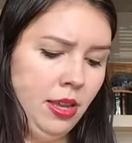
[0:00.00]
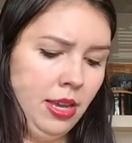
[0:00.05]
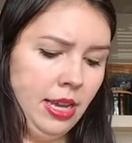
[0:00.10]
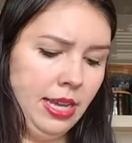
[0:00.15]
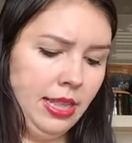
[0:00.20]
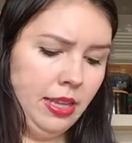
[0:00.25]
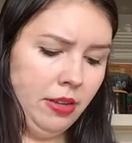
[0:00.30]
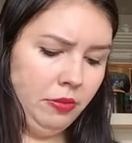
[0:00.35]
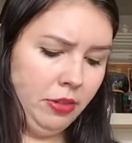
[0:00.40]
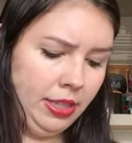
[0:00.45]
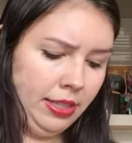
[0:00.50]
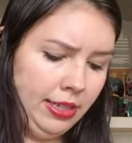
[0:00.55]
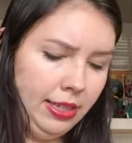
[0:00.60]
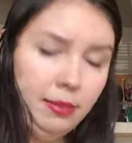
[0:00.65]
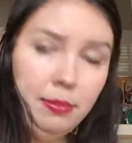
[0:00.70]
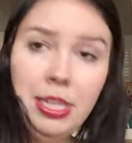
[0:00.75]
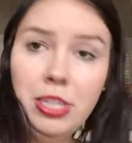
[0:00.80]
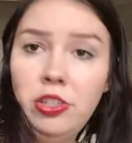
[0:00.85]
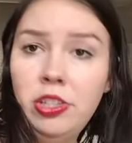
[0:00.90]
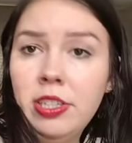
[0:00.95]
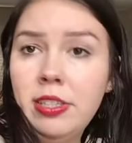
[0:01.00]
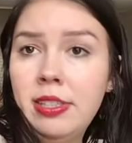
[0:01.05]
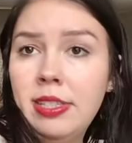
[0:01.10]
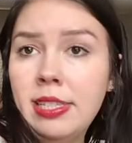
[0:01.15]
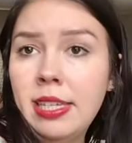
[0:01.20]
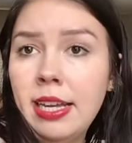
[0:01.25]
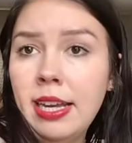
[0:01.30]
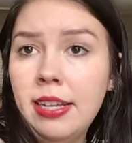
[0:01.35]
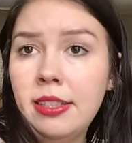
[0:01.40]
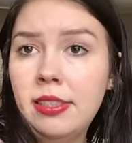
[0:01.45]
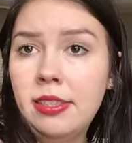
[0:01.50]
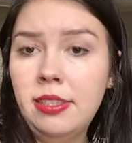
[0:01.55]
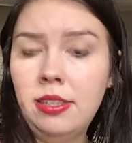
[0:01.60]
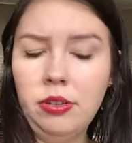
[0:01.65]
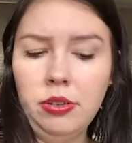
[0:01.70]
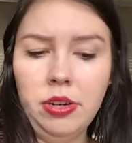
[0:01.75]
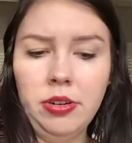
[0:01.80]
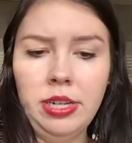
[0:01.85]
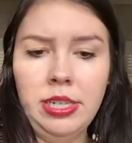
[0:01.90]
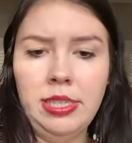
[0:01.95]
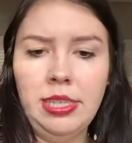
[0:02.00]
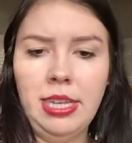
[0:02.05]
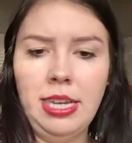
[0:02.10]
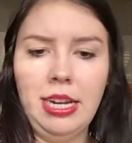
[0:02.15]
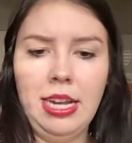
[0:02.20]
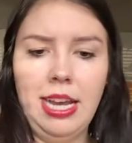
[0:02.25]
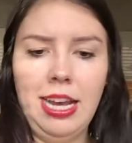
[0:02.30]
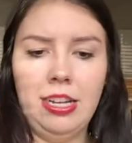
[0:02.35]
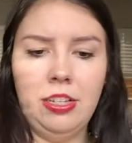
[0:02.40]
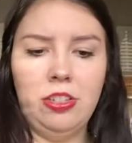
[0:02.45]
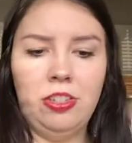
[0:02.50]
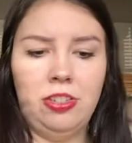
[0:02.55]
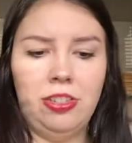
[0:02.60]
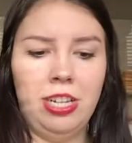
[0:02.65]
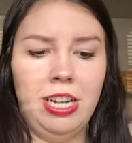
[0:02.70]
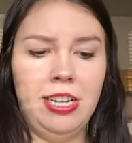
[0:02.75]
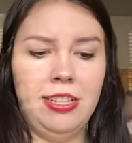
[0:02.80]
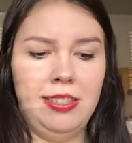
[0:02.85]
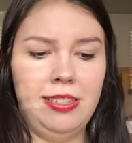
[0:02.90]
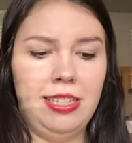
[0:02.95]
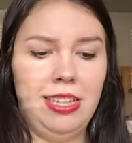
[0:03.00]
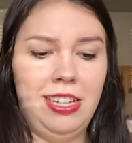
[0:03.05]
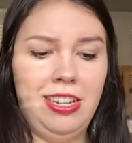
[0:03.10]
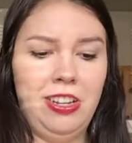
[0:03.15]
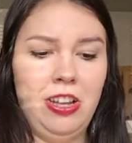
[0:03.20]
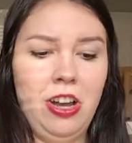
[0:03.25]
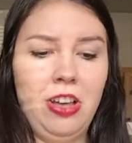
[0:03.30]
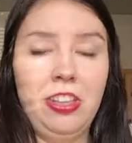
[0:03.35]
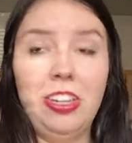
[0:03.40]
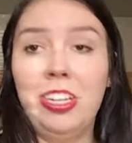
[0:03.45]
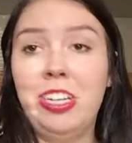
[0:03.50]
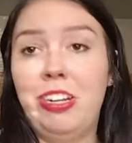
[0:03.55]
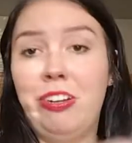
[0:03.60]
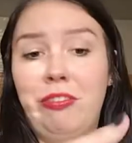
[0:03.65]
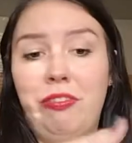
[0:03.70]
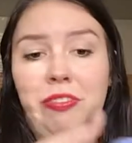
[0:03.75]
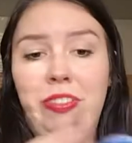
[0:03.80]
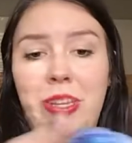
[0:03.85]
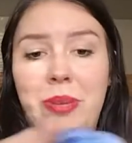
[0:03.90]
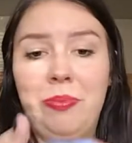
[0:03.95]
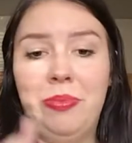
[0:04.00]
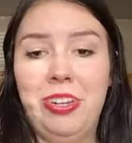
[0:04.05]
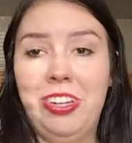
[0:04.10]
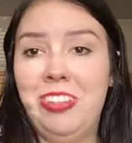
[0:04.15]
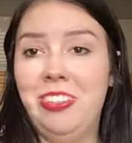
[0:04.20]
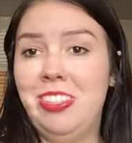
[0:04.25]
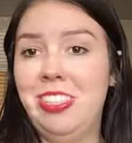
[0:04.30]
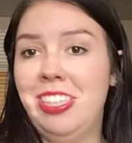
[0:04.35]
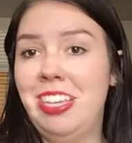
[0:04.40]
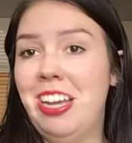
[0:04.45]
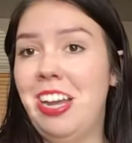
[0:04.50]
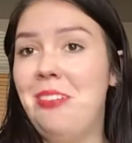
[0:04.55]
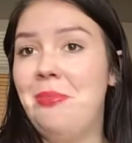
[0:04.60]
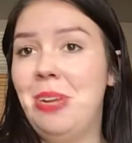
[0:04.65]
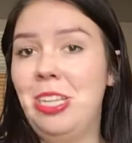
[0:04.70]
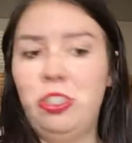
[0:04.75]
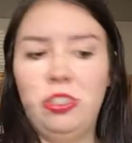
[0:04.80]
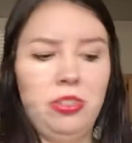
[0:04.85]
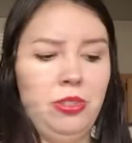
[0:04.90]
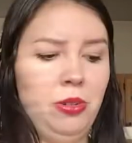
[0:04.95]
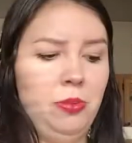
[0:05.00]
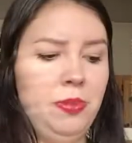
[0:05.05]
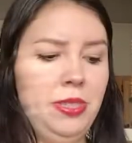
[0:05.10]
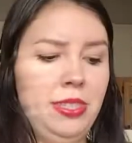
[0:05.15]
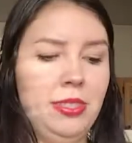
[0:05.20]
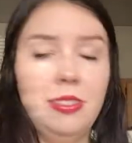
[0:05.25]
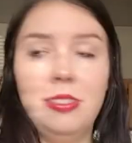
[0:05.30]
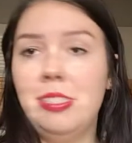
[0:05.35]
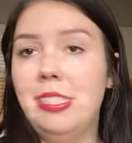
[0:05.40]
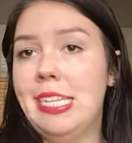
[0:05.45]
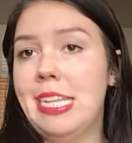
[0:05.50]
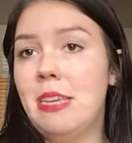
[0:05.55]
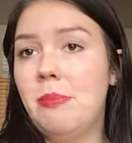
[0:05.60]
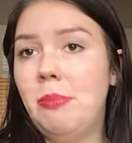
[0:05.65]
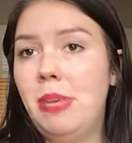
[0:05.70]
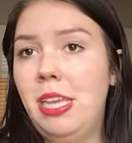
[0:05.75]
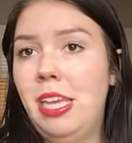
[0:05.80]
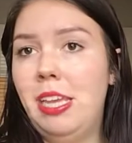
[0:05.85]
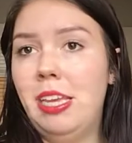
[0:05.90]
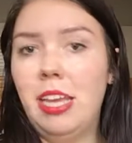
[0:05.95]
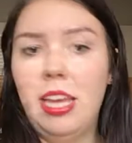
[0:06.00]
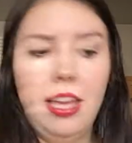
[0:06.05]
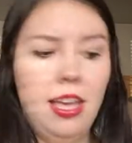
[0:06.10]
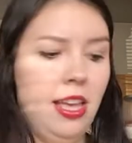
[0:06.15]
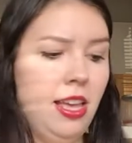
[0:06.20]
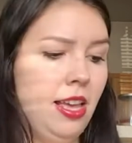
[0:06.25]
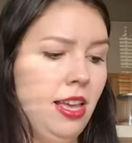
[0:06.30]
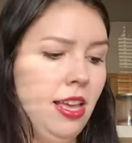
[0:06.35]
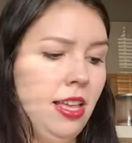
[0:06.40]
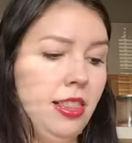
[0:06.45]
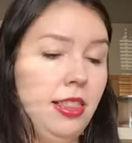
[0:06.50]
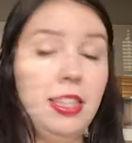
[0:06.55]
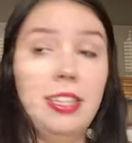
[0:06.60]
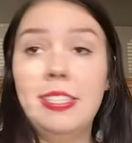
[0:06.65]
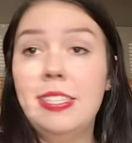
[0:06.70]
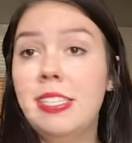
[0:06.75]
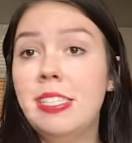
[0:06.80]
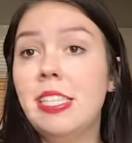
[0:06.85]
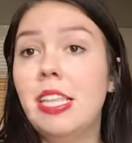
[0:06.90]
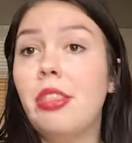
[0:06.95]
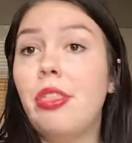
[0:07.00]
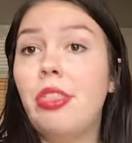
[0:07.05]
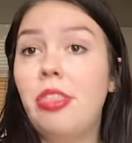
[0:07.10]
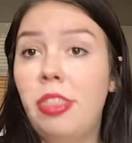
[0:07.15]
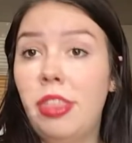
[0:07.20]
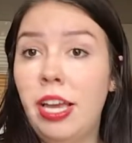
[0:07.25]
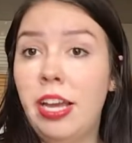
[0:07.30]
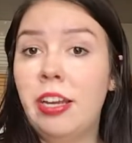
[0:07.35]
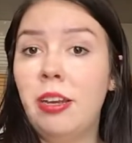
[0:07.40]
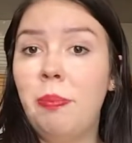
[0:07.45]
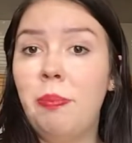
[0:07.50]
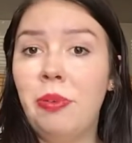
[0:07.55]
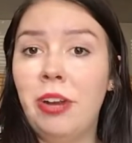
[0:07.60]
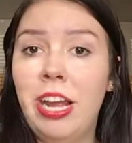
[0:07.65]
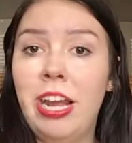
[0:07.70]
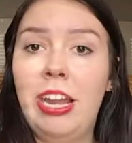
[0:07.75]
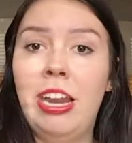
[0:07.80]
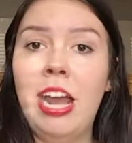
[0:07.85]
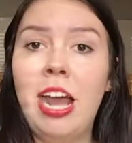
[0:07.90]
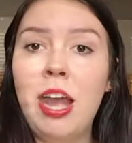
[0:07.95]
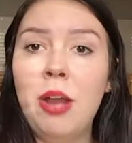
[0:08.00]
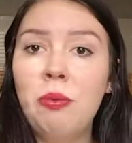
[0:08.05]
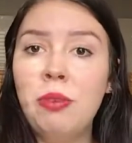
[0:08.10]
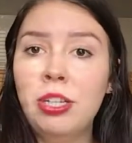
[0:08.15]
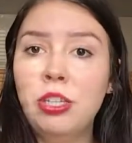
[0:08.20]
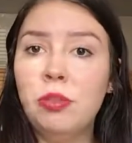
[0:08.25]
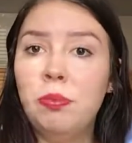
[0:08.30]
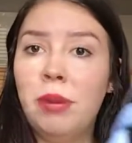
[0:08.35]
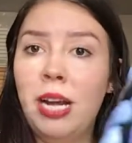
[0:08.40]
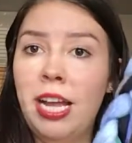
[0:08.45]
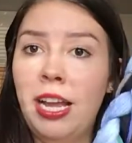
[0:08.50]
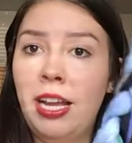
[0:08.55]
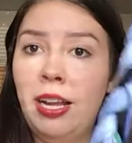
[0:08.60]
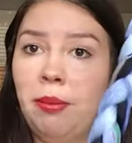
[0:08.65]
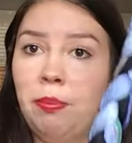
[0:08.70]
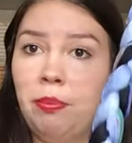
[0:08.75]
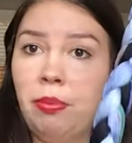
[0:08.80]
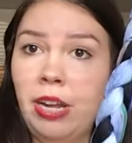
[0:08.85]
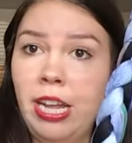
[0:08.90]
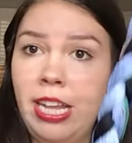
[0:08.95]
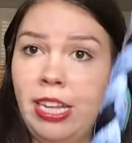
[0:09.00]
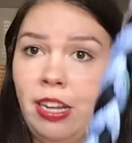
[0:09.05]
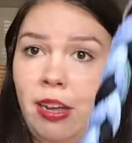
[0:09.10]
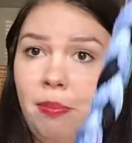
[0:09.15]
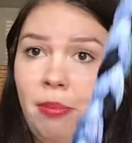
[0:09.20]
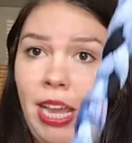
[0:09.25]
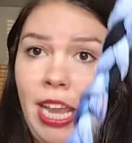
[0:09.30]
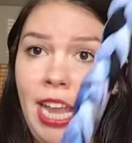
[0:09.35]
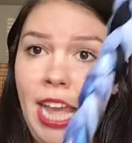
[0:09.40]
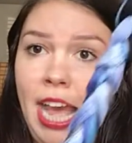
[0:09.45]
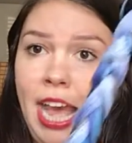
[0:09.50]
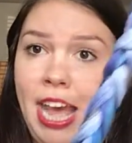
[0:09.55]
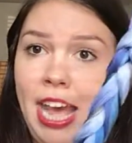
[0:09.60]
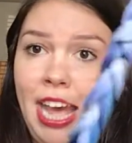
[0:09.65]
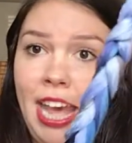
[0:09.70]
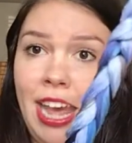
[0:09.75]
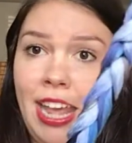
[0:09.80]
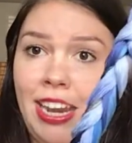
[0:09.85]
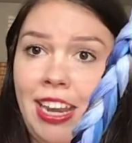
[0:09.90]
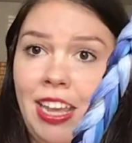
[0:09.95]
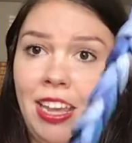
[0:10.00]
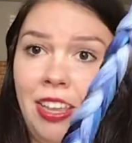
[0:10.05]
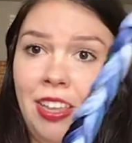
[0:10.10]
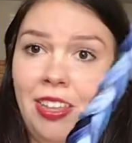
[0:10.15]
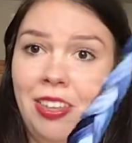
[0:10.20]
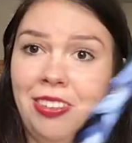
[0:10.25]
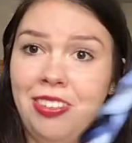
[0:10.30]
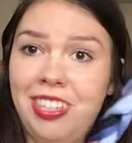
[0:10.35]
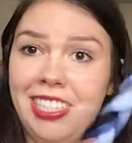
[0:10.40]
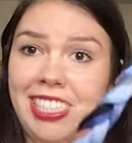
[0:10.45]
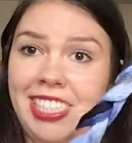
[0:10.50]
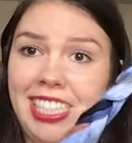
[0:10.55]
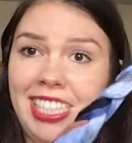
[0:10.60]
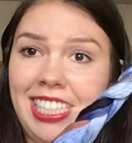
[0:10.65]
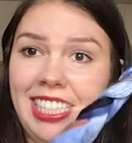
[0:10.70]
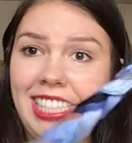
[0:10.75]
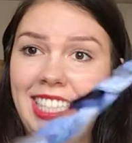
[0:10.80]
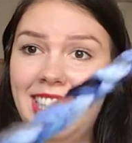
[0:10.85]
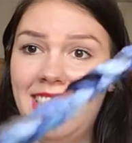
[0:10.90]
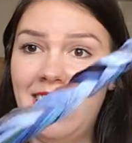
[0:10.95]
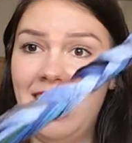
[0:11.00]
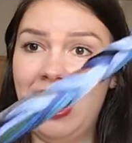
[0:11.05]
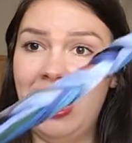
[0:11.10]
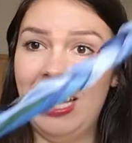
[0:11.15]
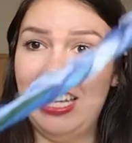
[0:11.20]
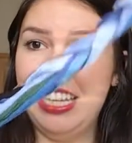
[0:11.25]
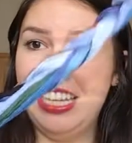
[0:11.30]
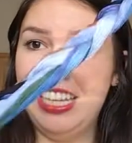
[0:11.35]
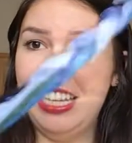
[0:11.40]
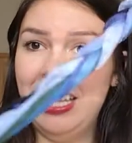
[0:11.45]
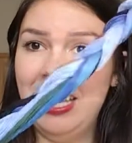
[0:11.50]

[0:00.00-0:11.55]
And then with Dimensions kits, you always get extras, and y'all are gonna flip when you see how much, oops, sneak peek. This is a thick braid. I wish my braid on my head was this thick.